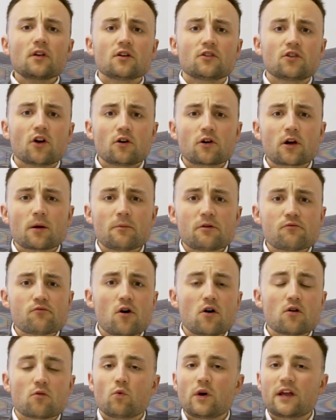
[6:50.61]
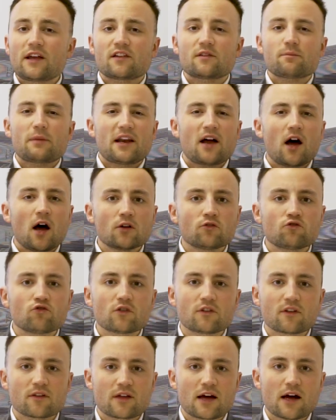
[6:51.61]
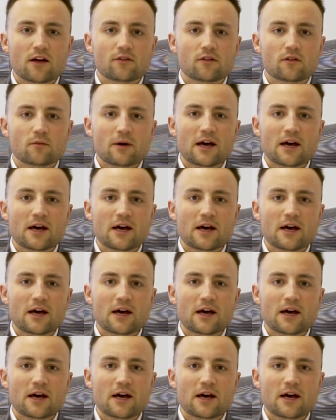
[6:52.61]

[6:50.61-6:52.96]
Don't get me wrong, we could spend hundreds of thousands